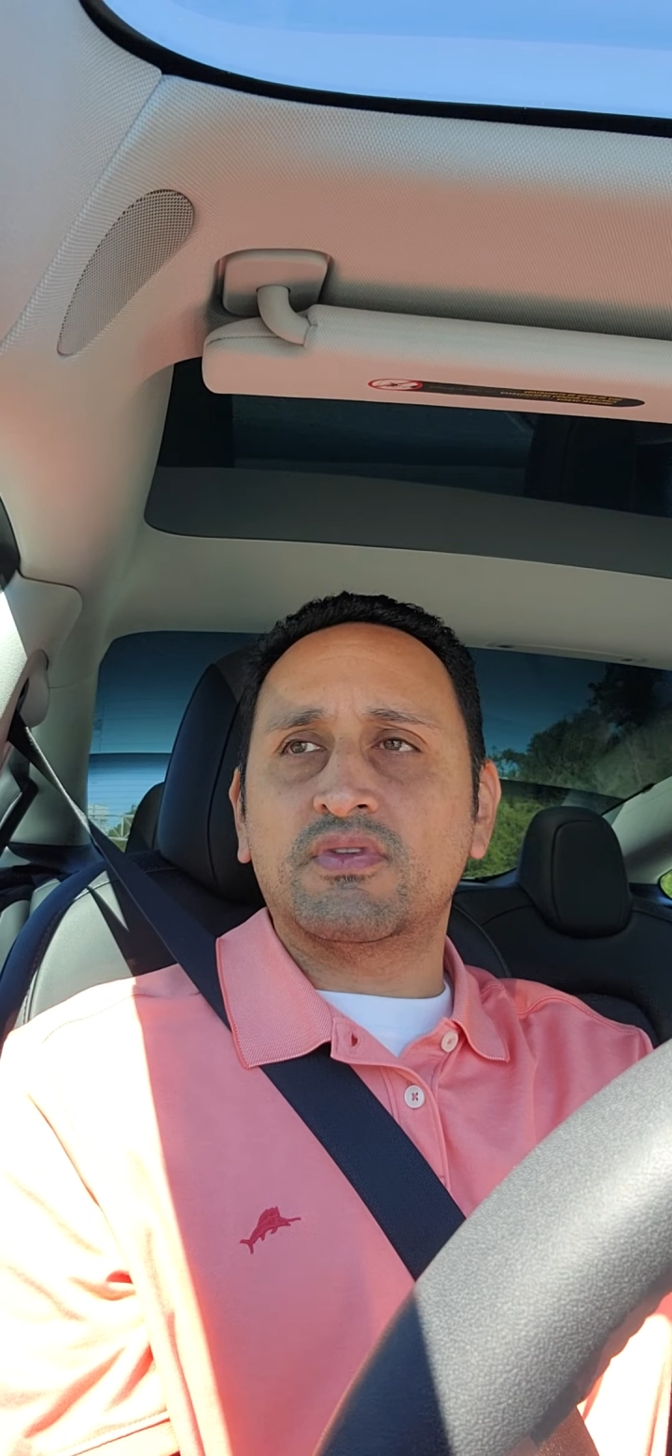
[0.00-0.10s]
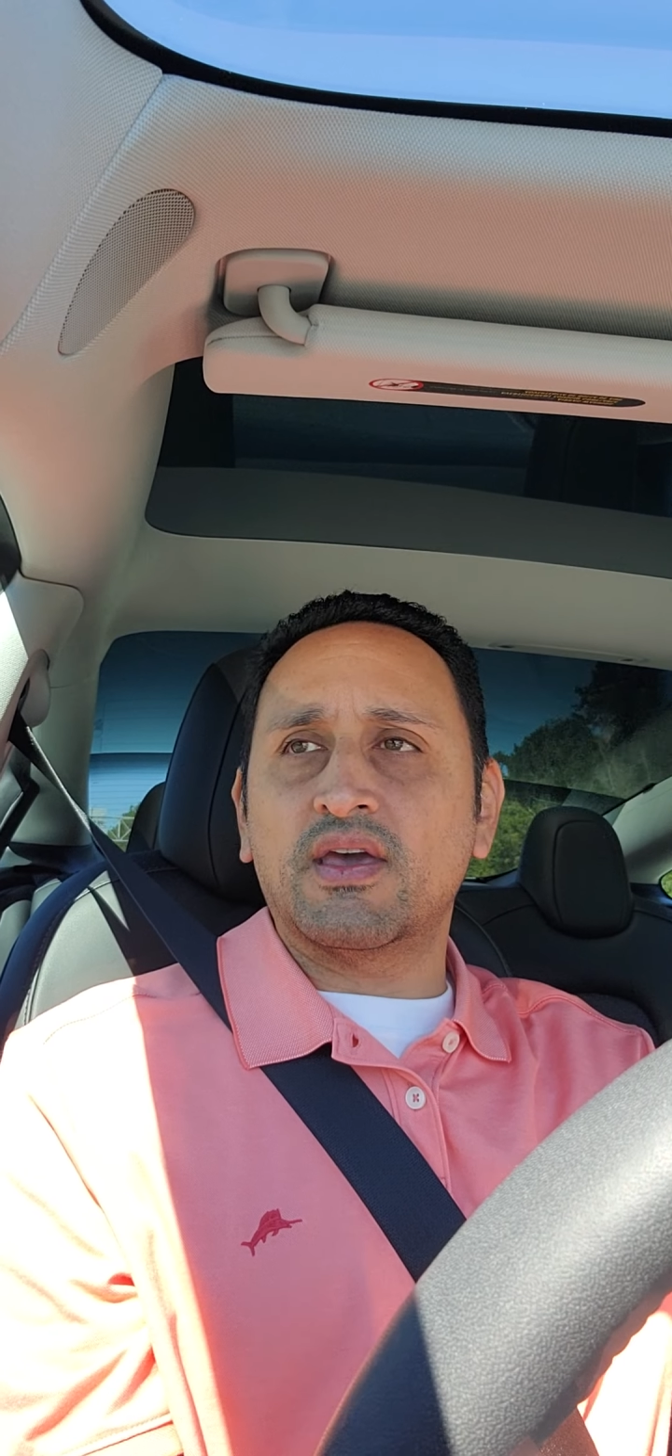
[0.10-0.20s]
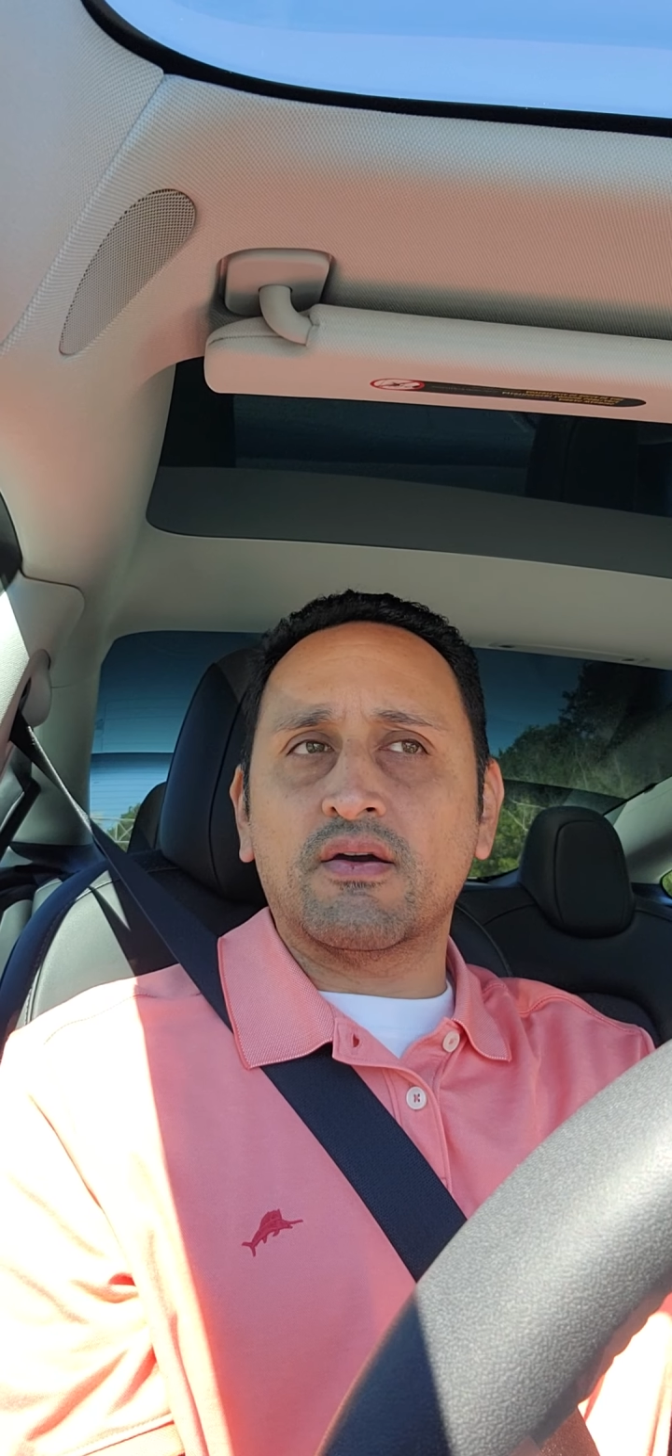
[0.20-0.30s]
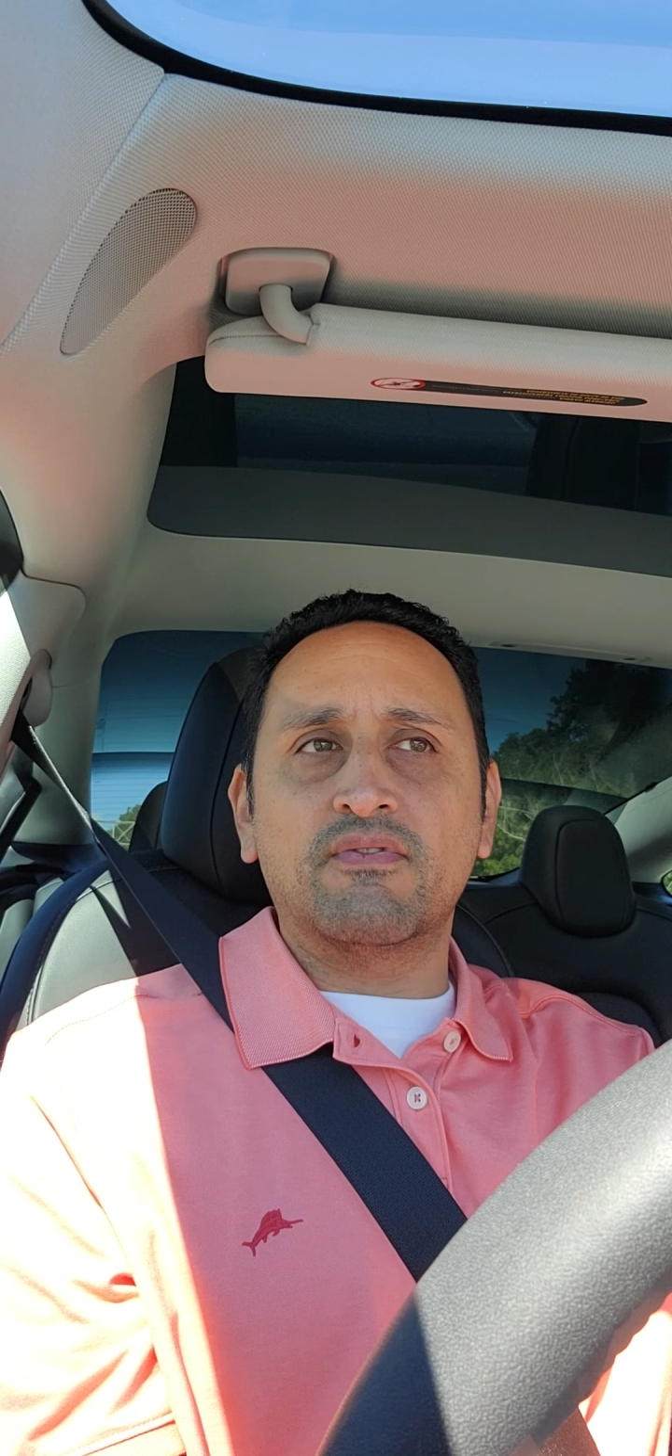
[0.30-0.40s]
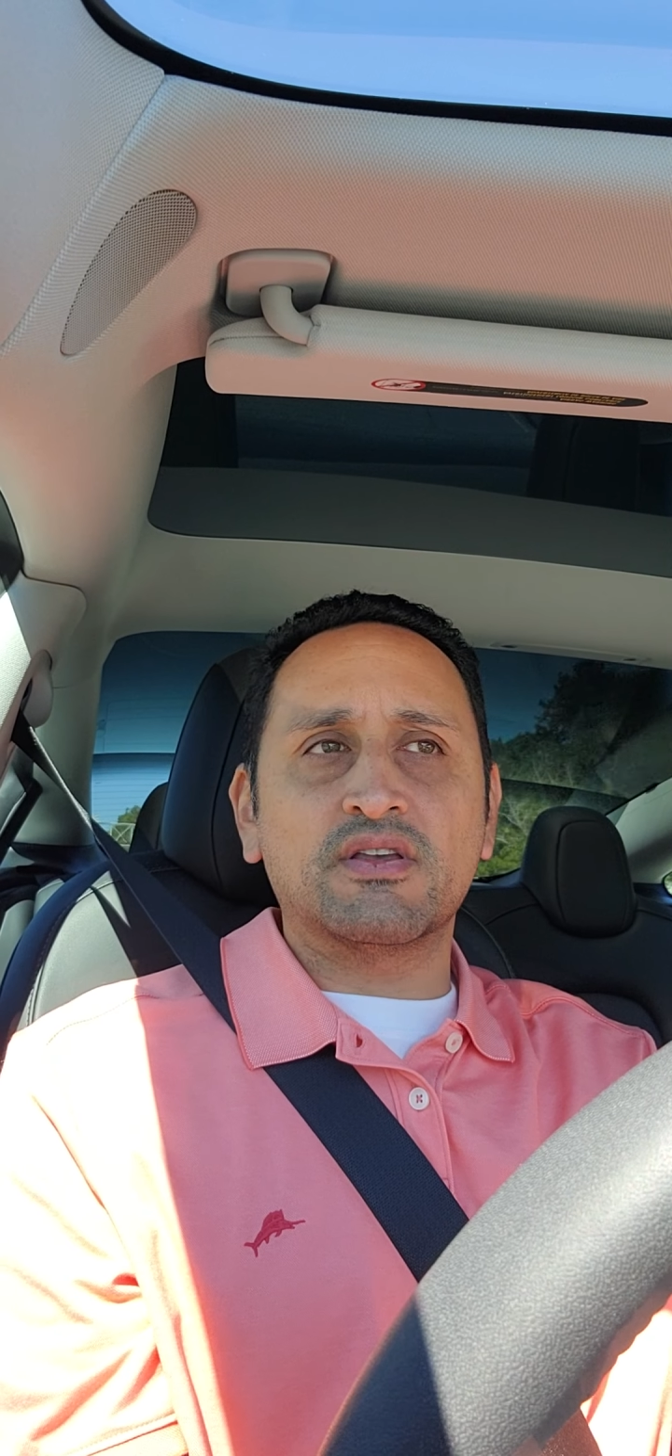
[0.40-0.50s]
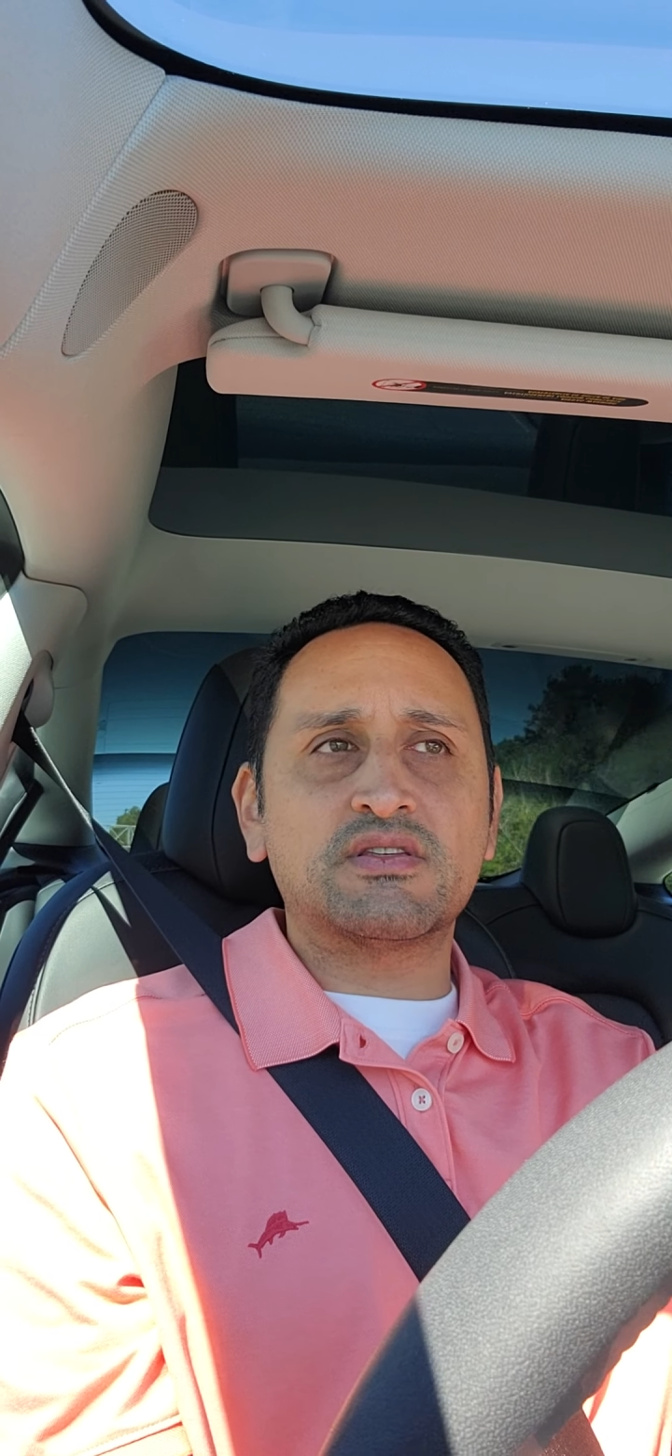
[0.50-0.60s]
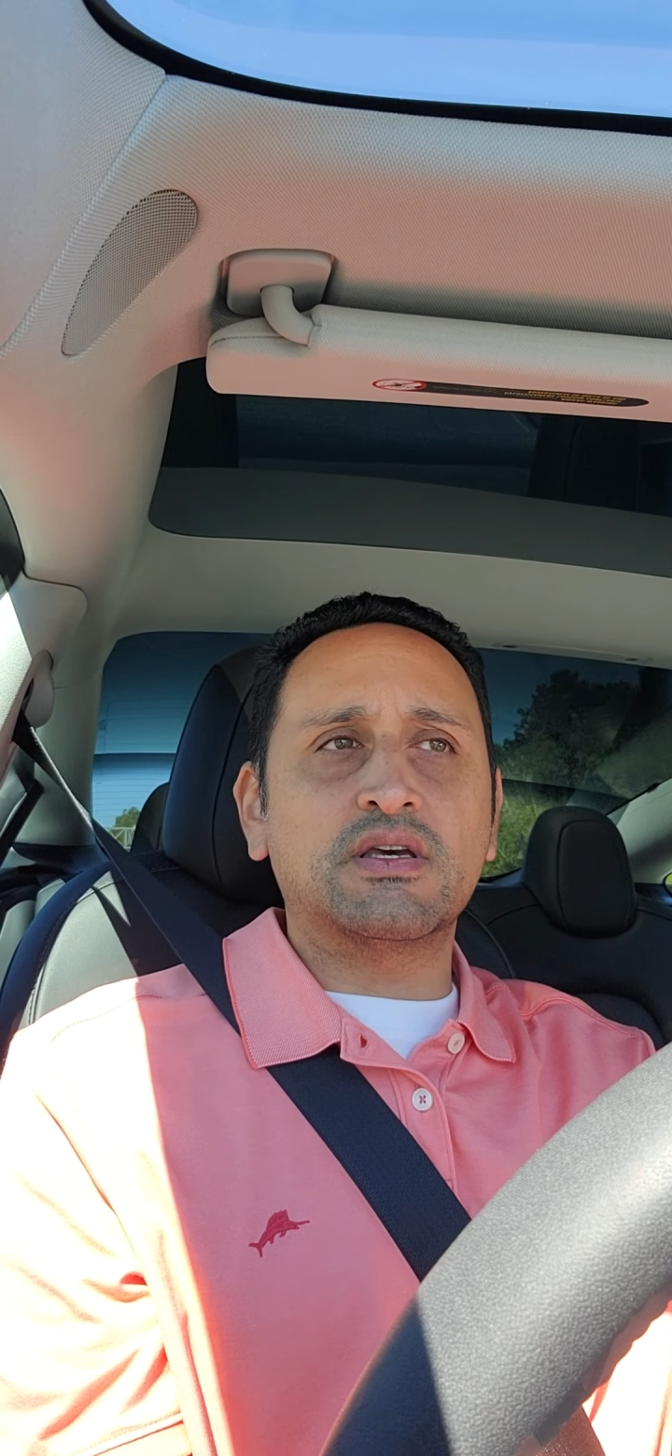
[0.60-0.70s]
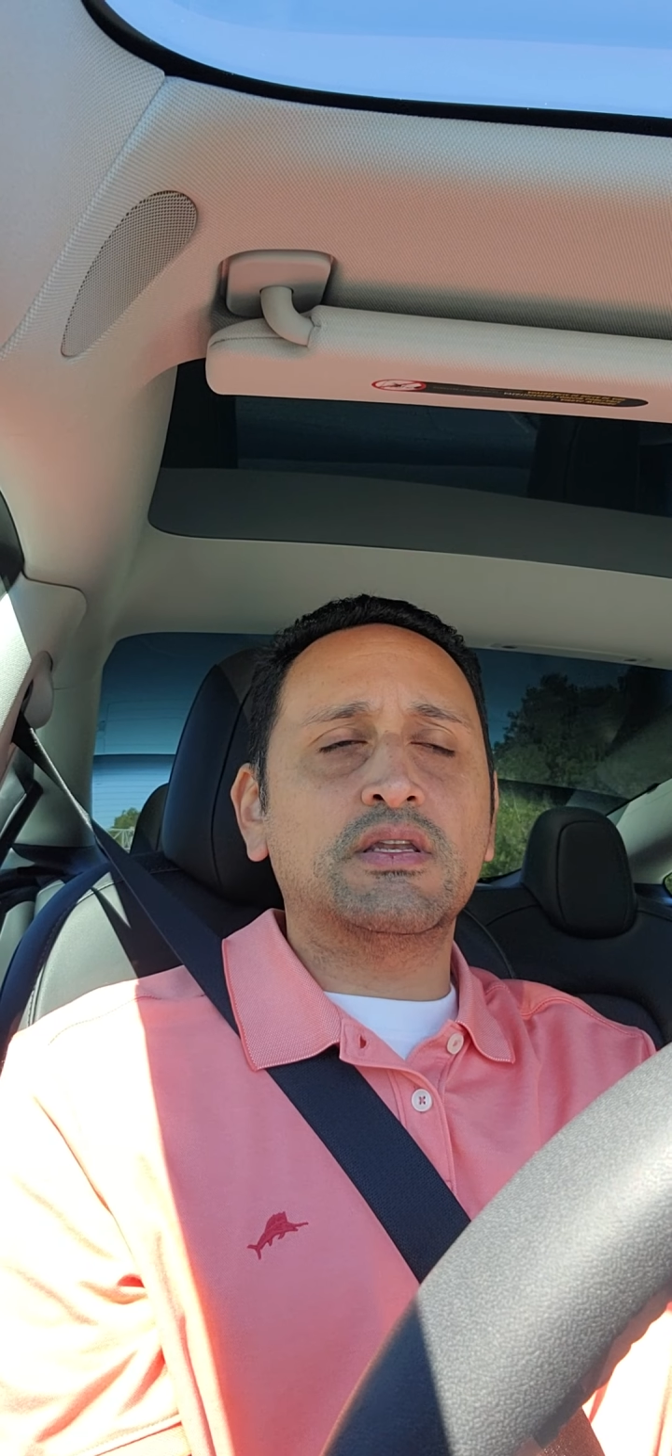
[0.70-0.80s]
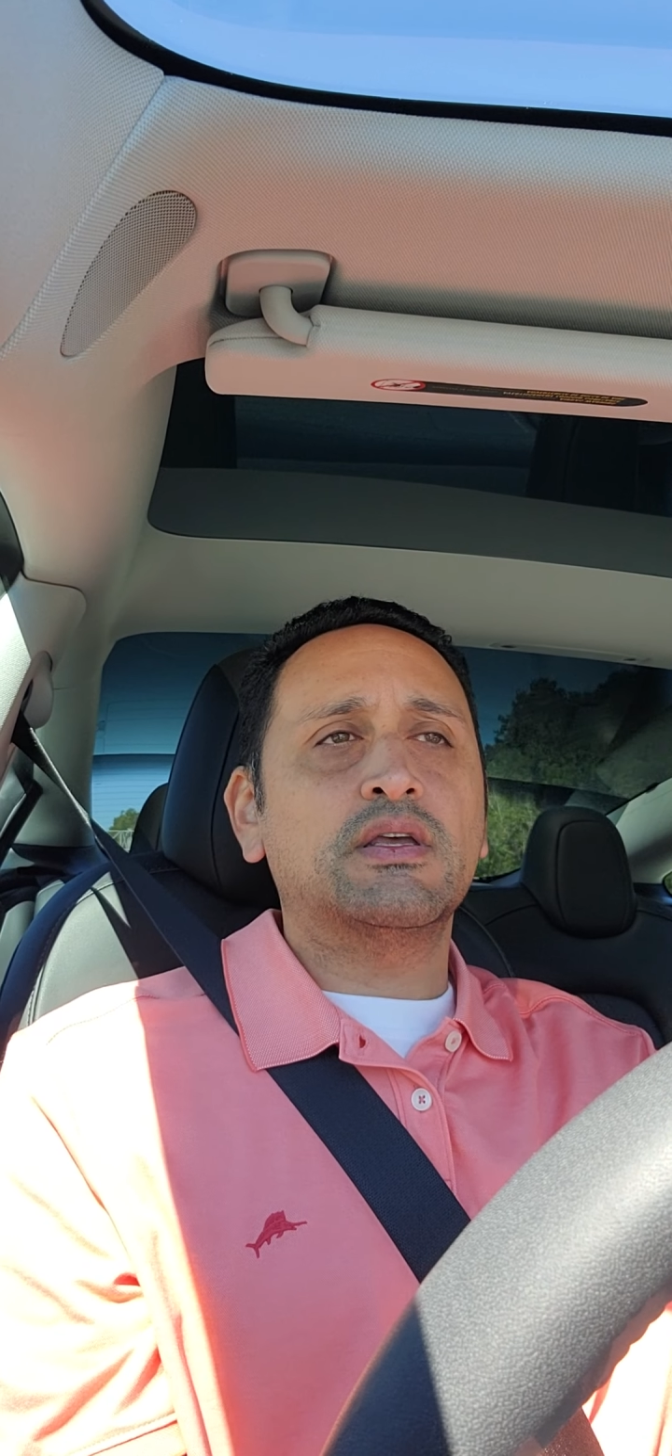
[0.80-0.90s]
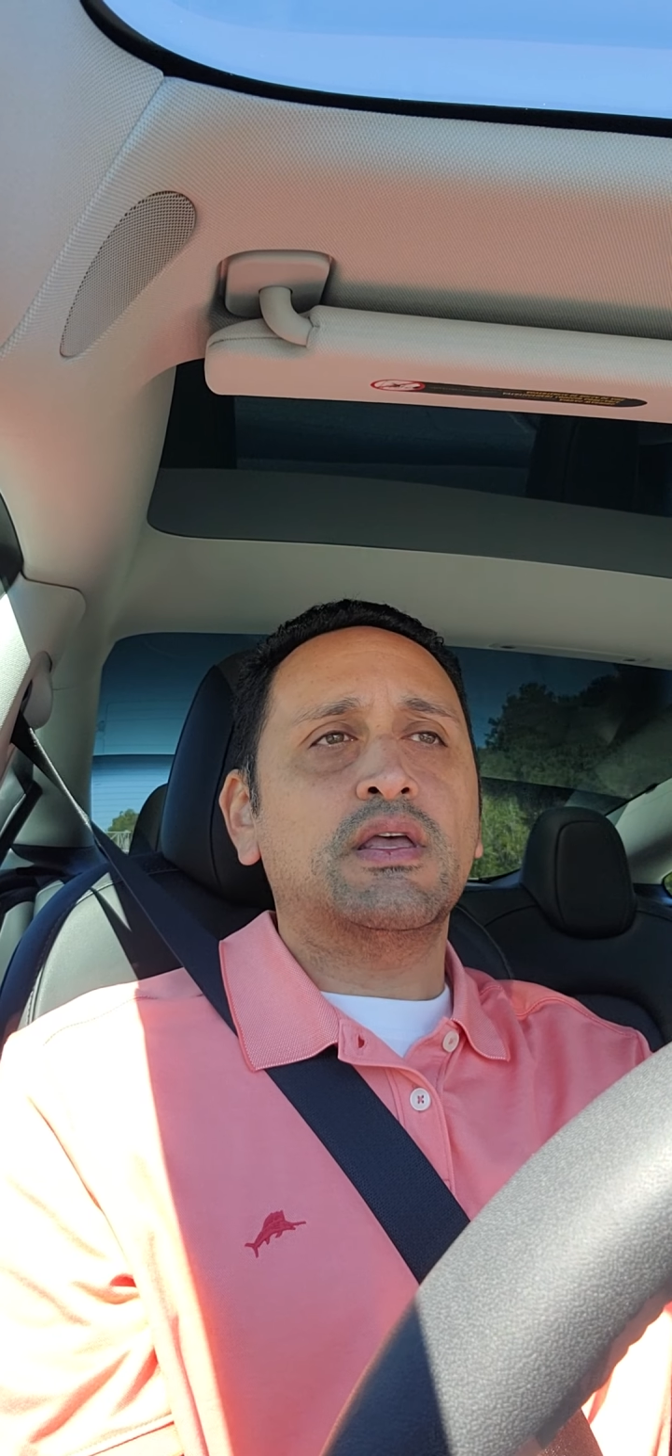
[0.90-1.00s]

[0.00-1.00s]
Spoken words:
take a visit